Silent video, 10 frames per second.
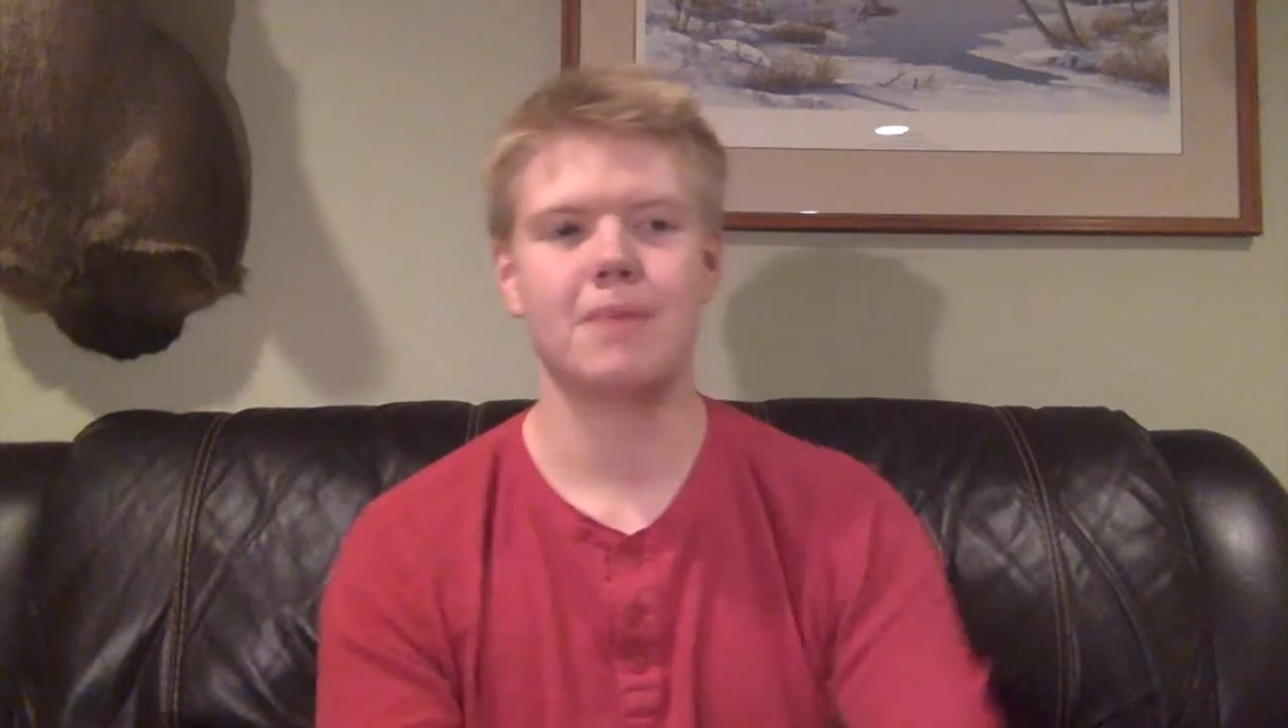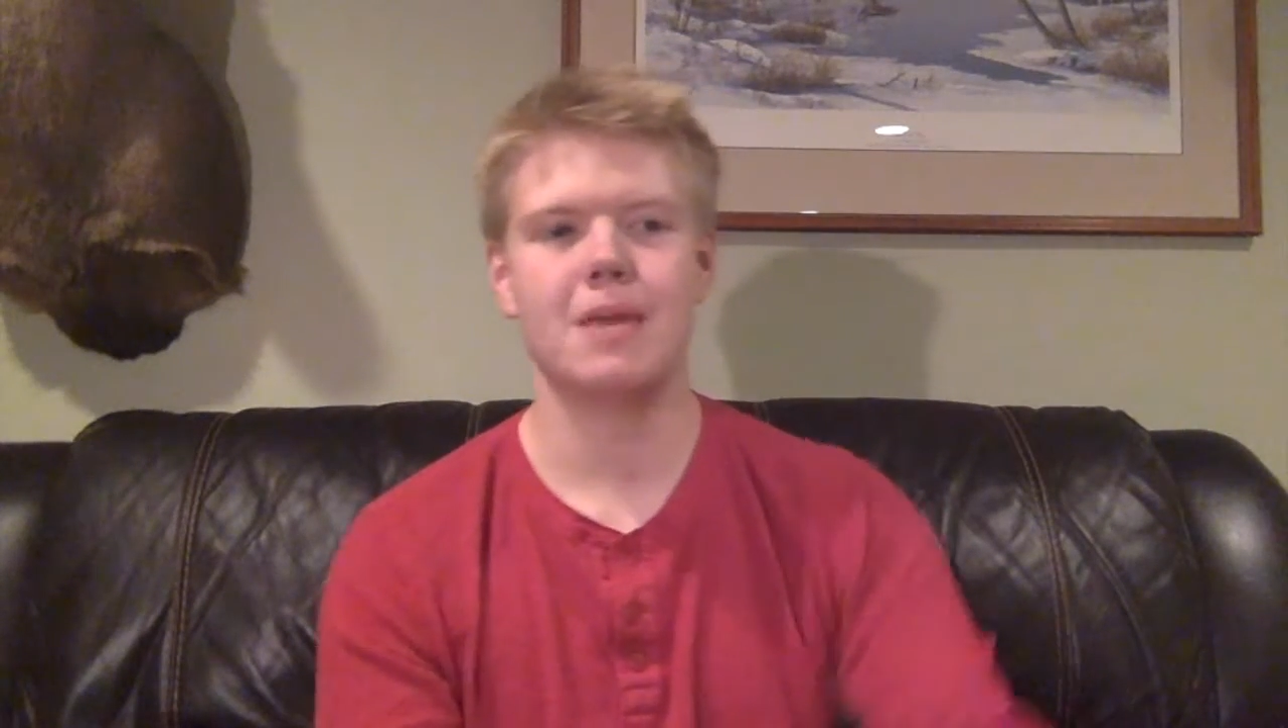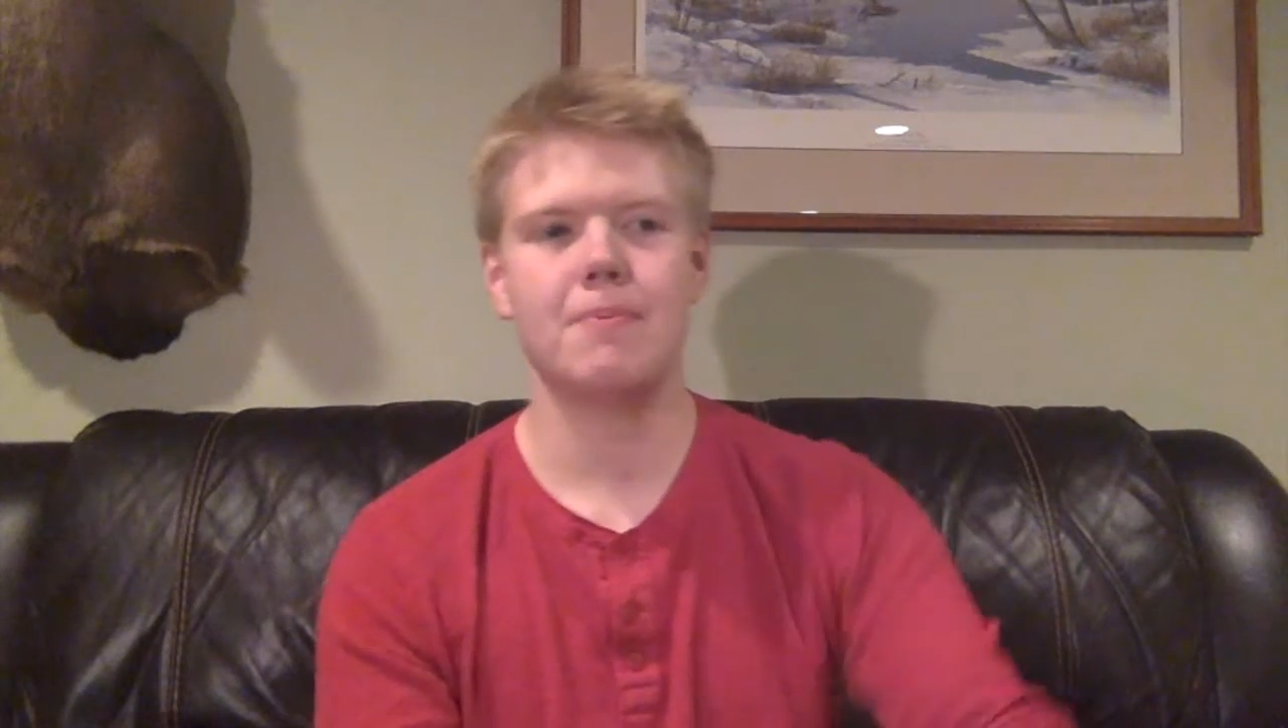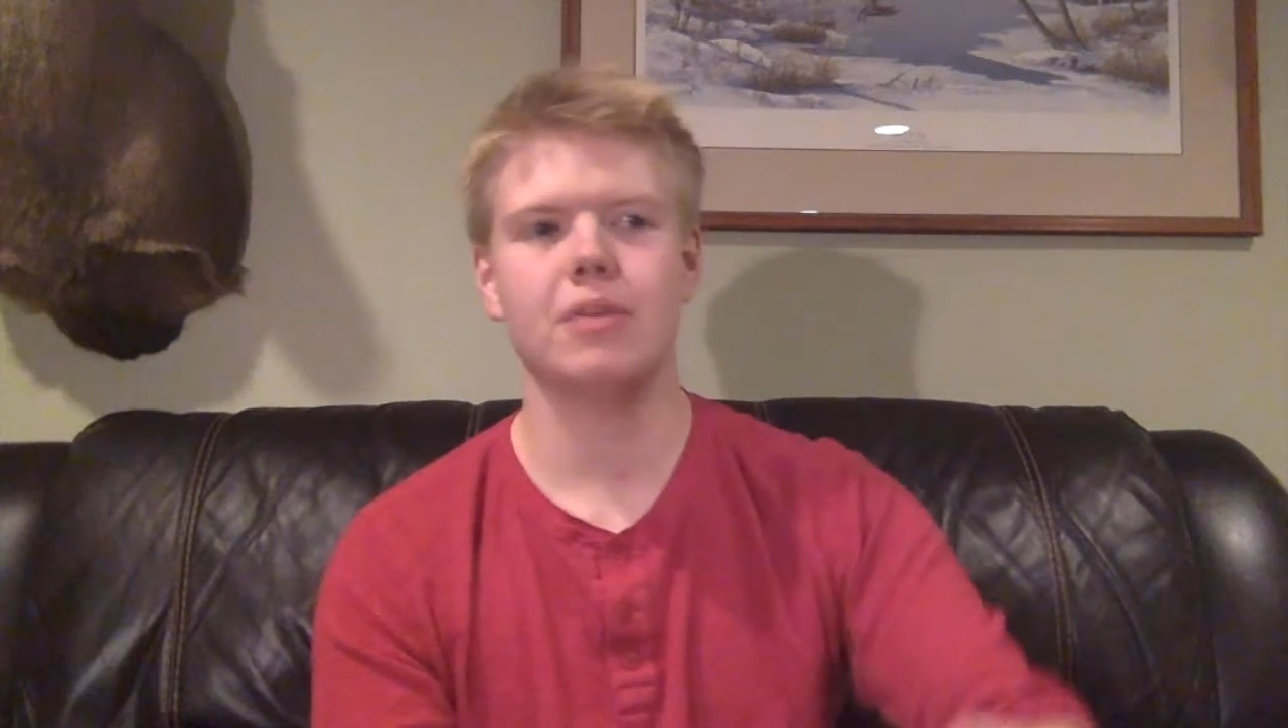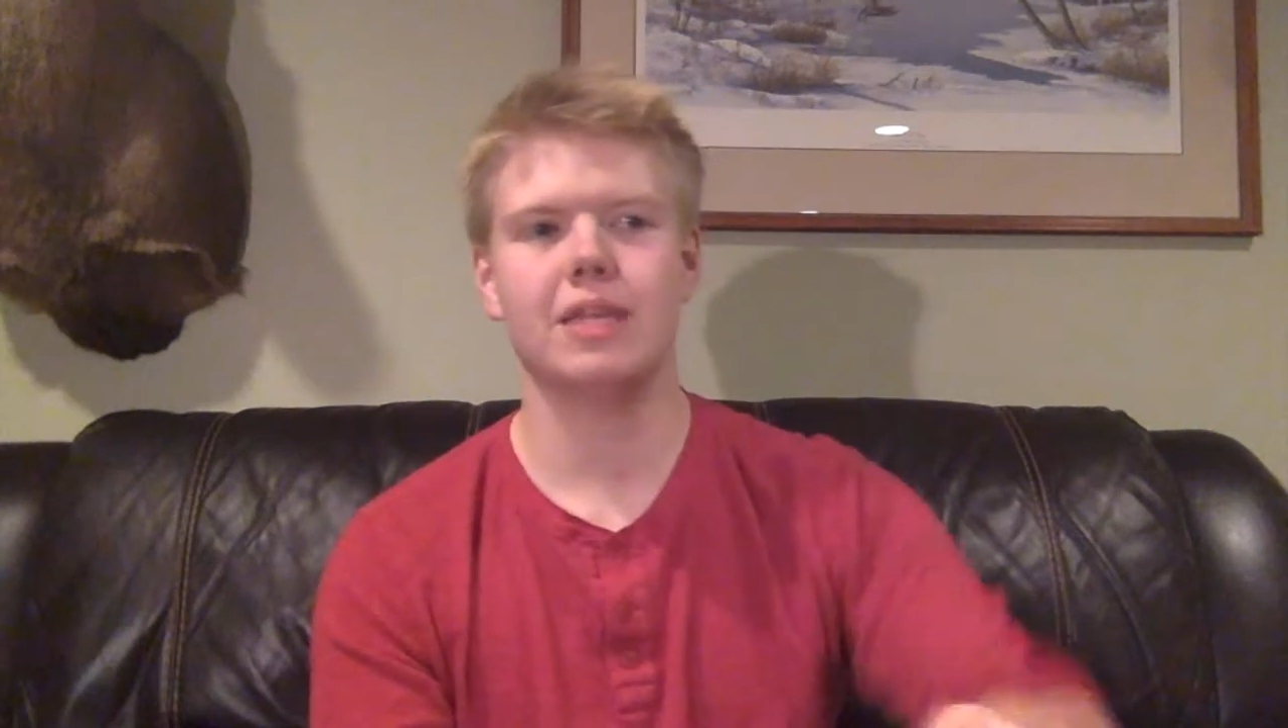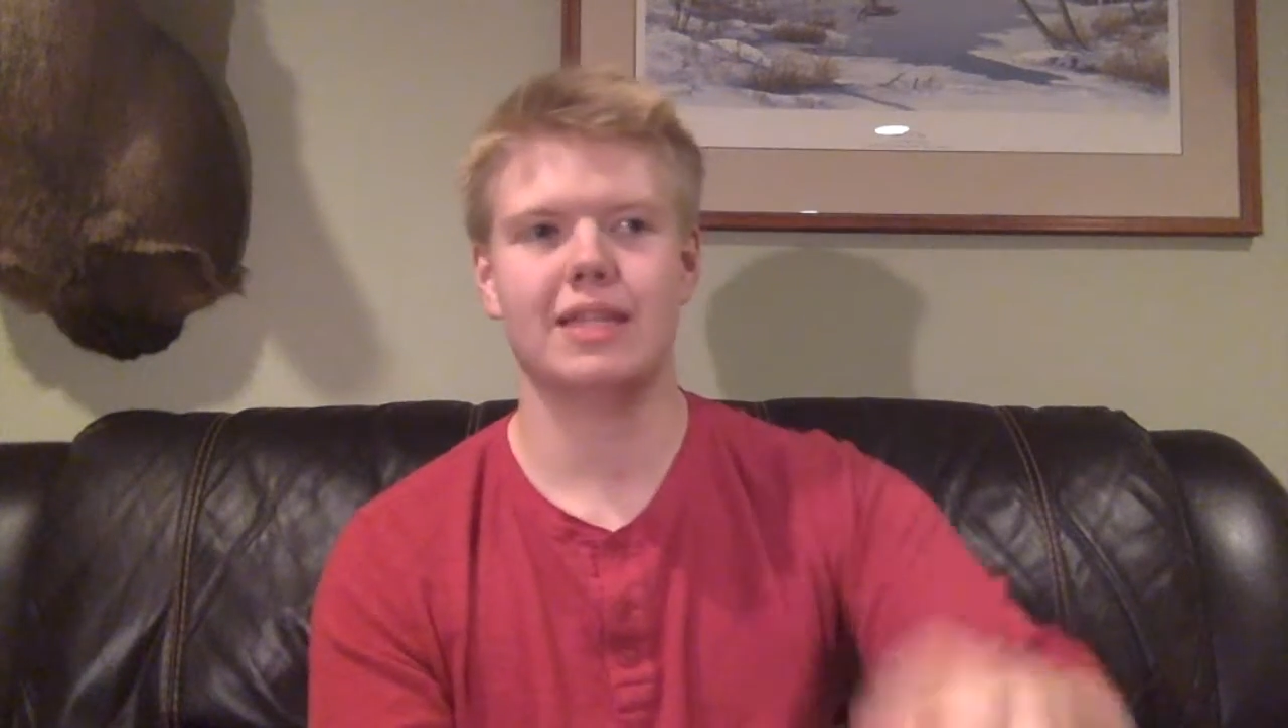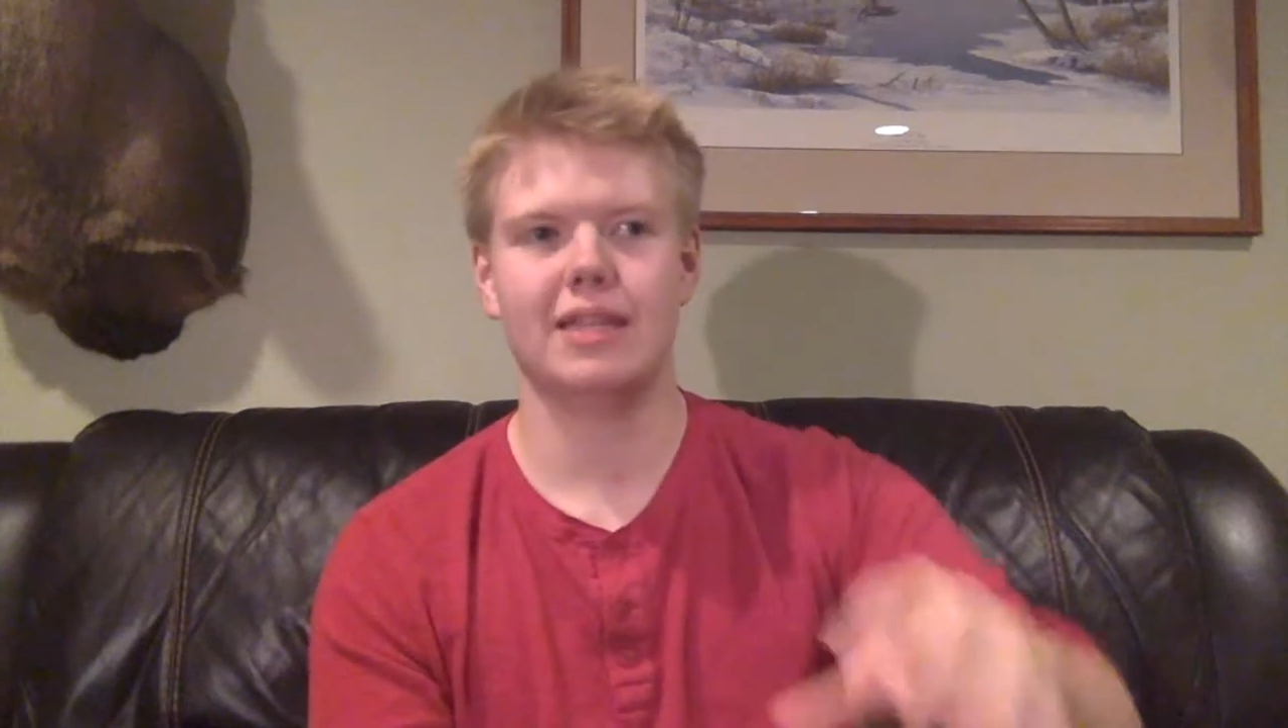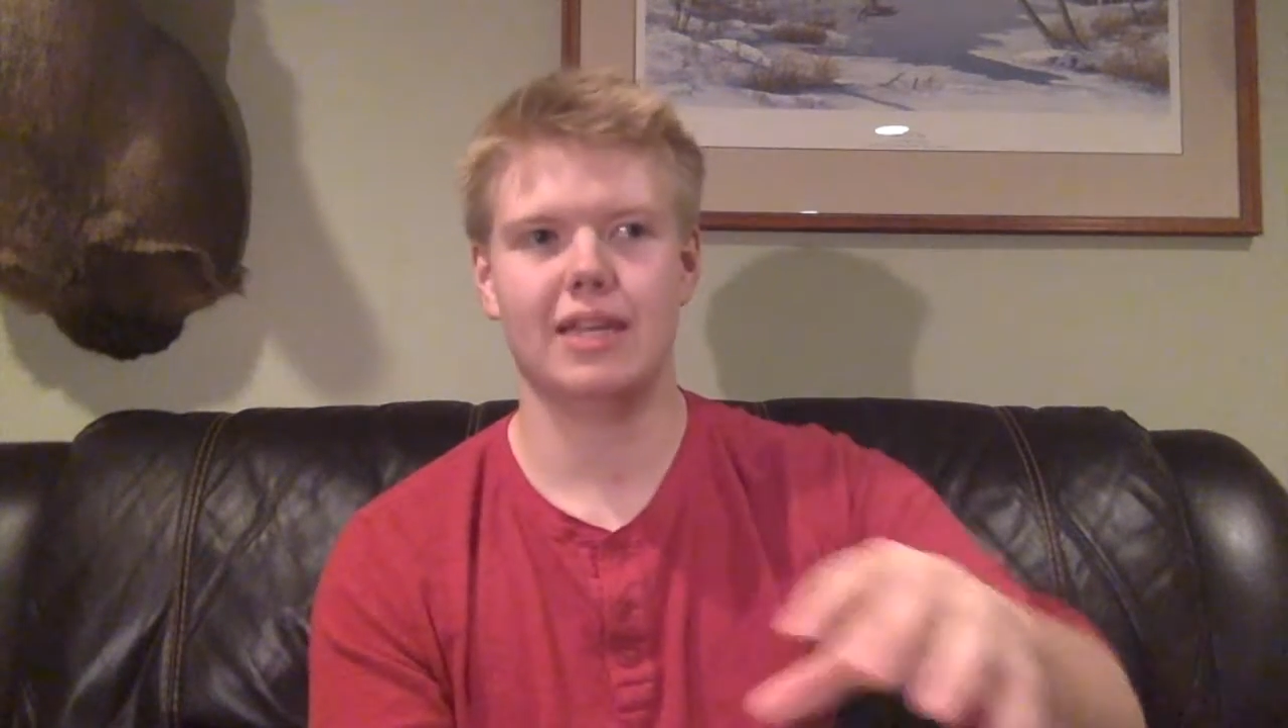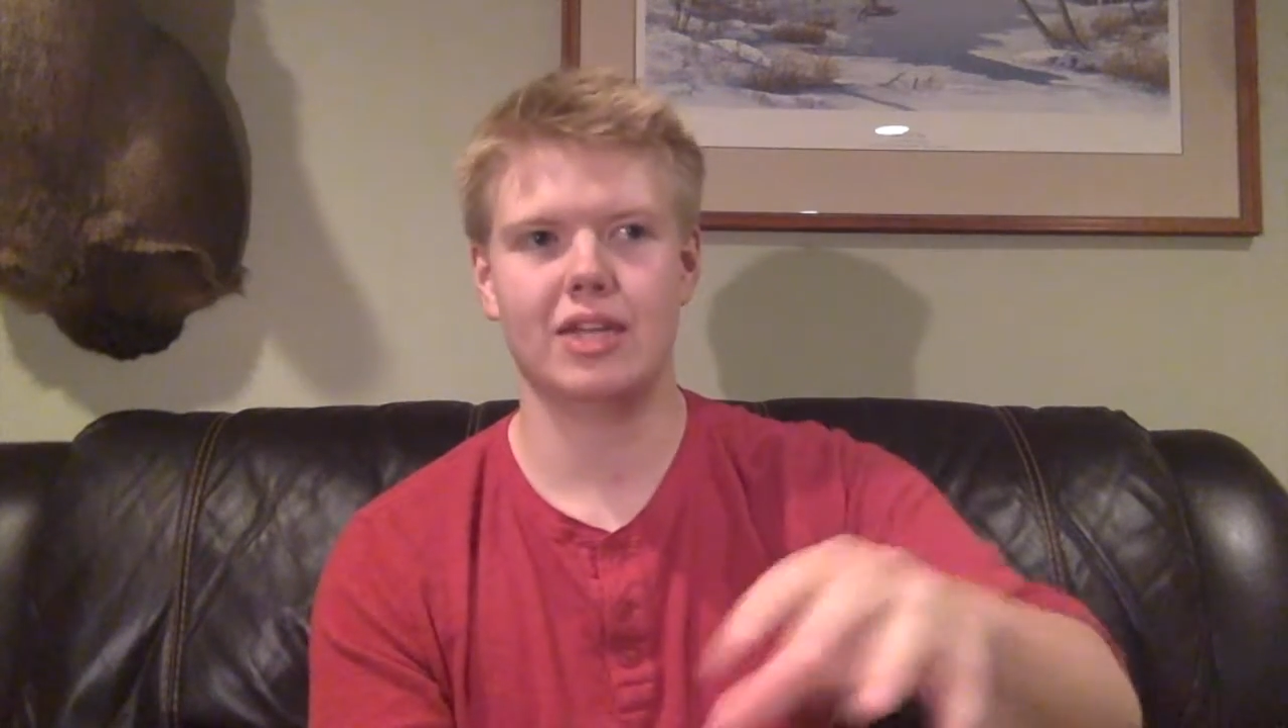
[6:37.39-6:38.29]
people that